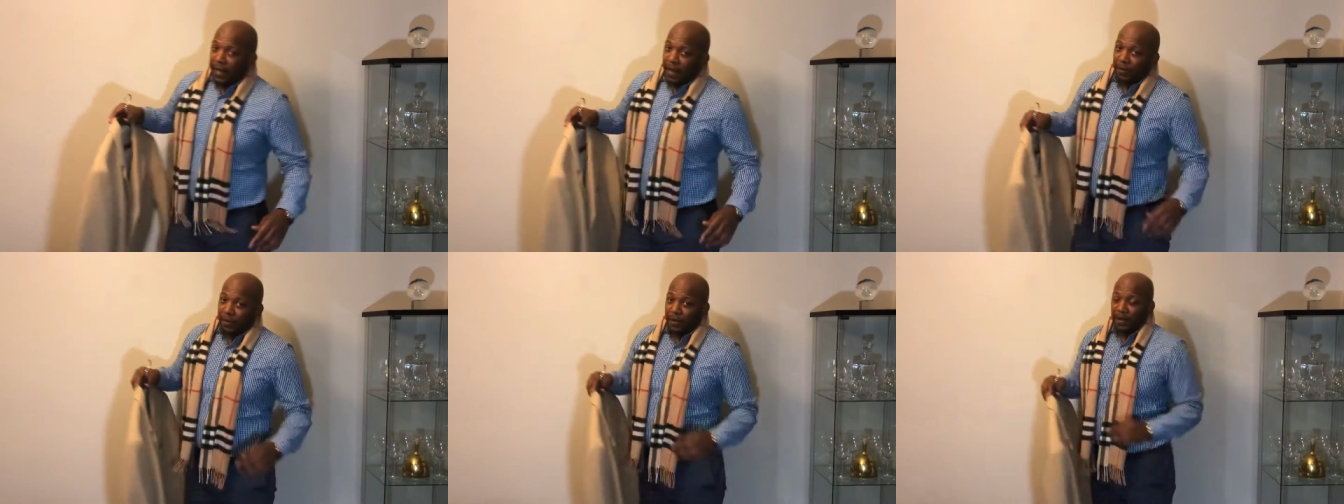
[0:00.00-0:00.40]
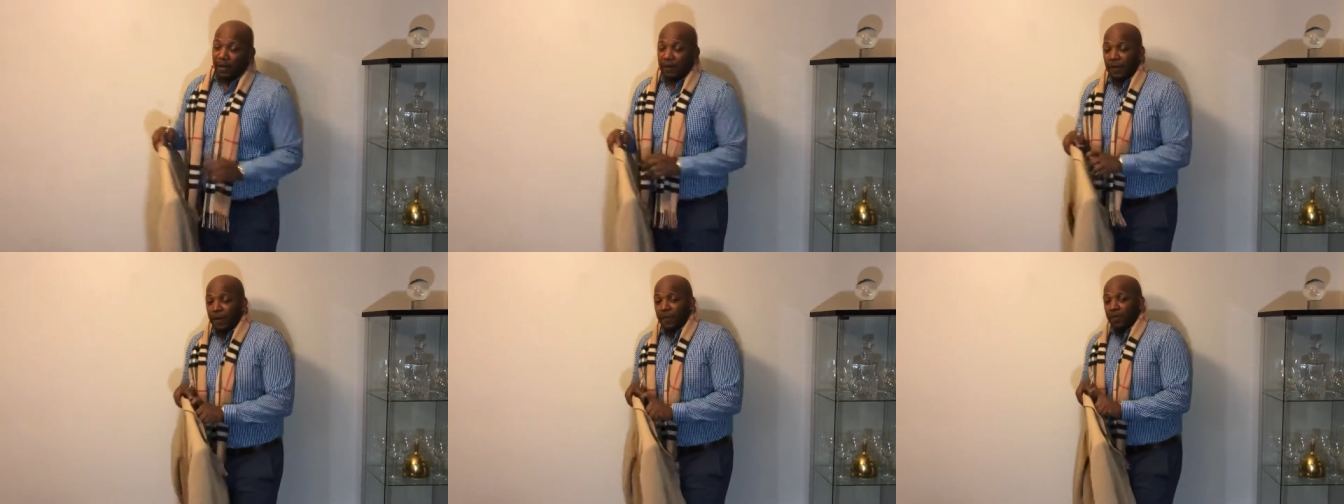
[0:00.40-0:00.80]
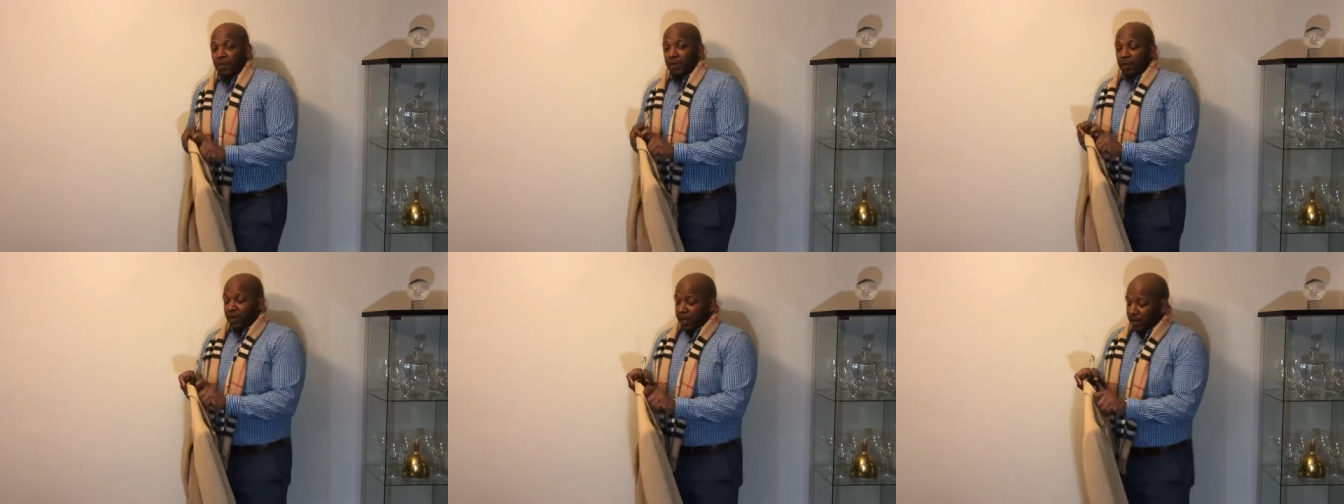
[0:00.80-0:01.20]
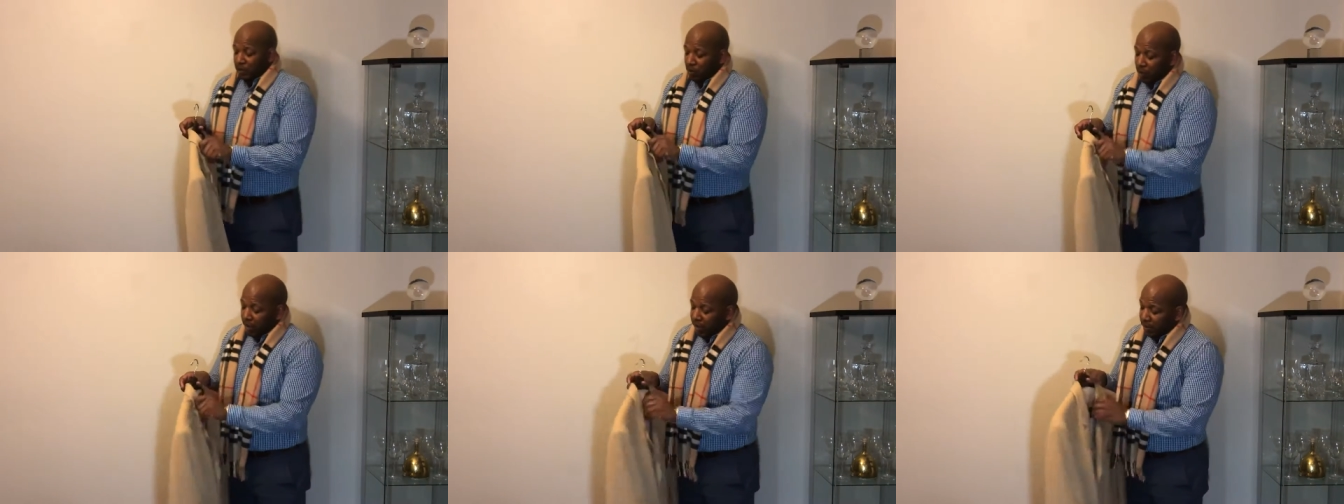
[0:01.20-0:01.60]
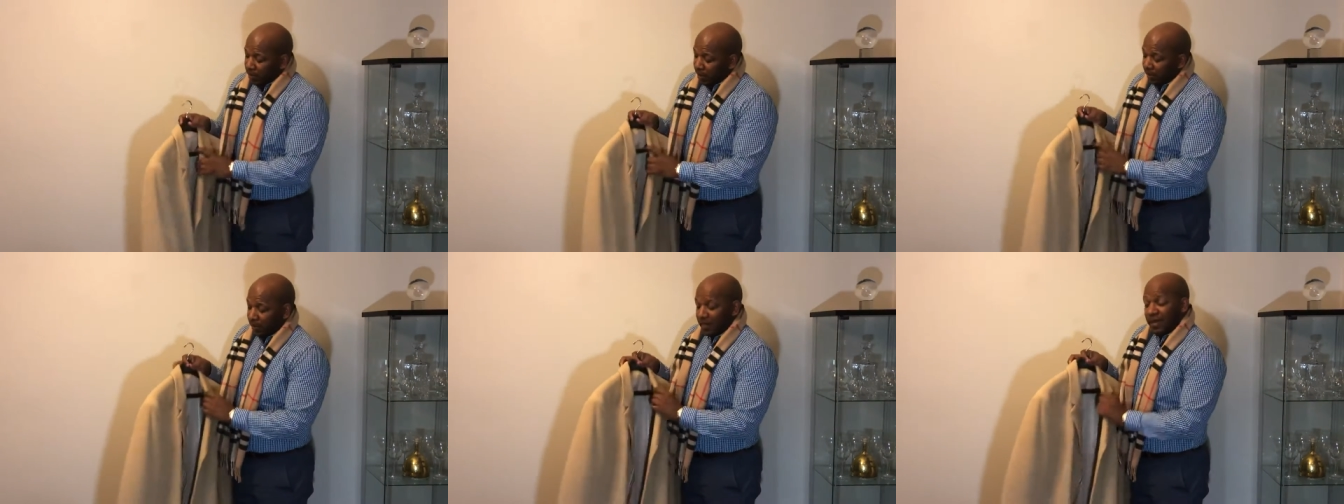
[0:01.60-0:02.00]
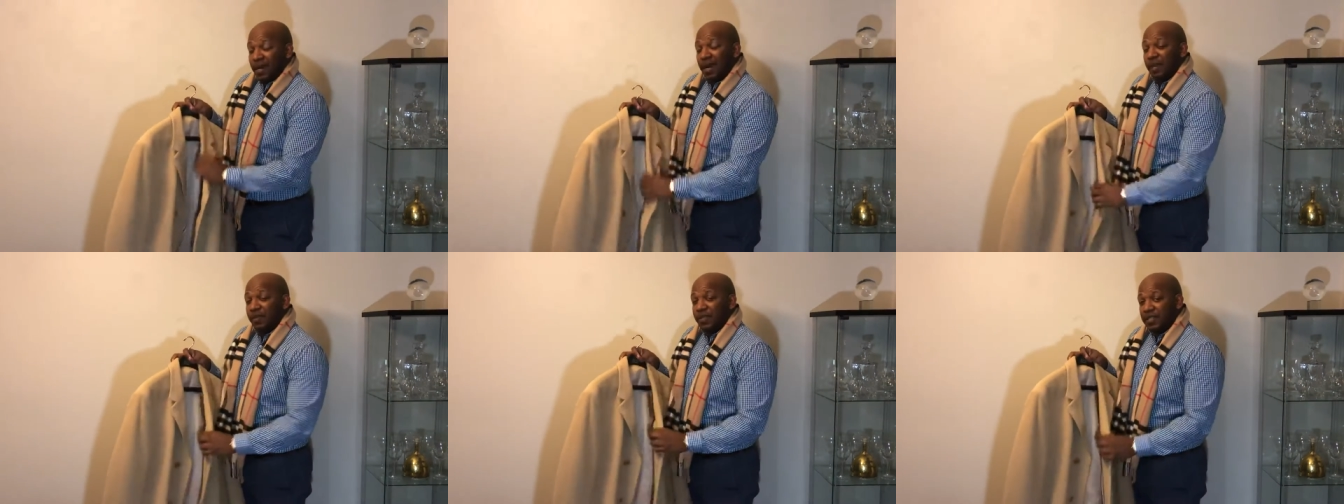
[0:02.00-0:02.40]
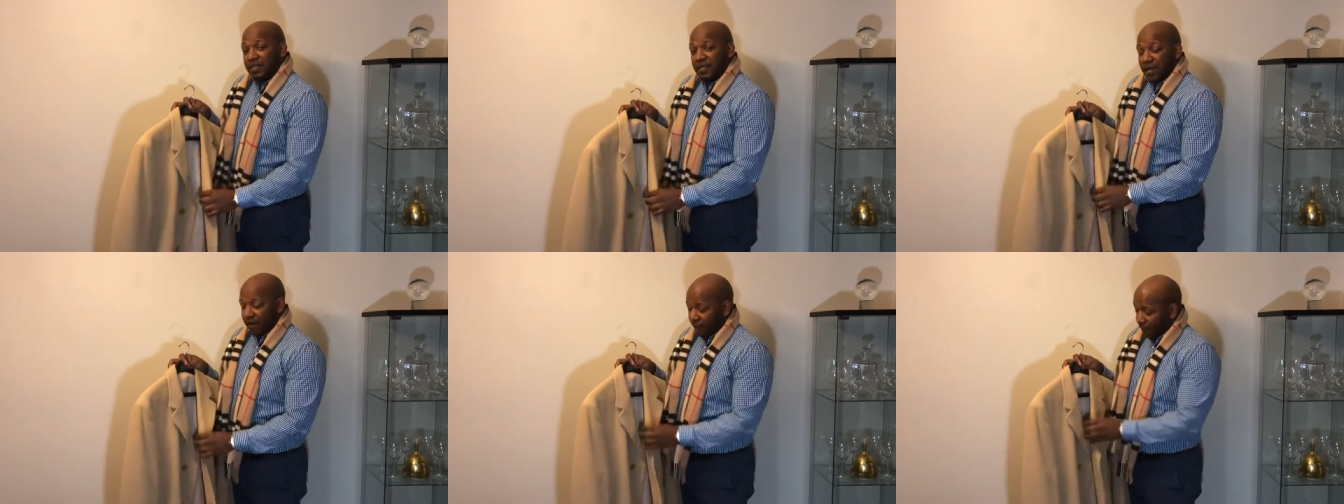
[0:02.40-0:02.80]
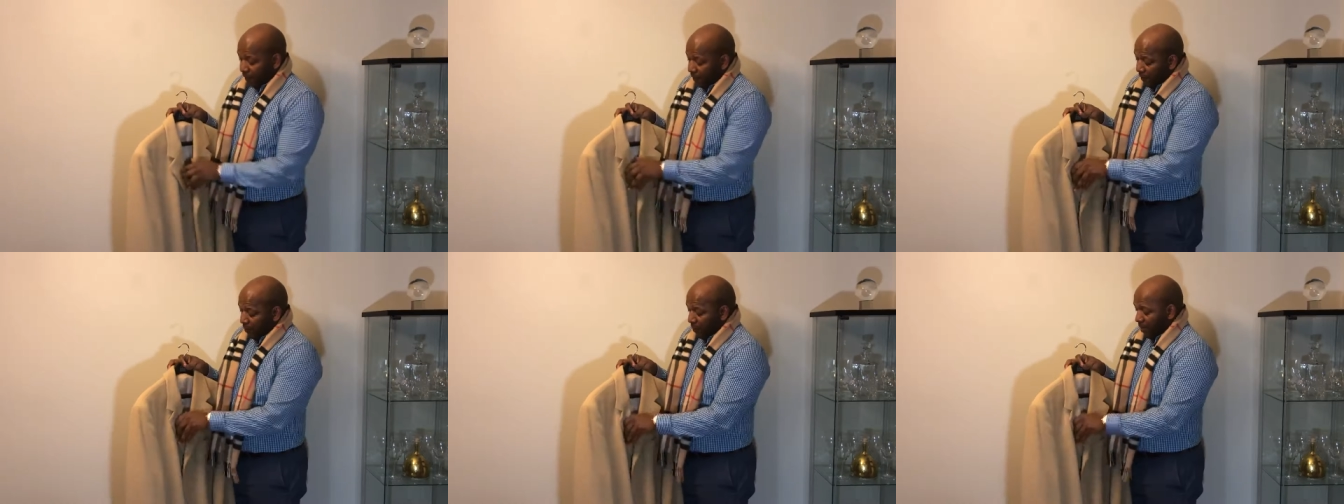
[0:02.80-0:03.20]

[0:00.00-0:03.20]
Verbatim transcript: camel hair because one, the color itself.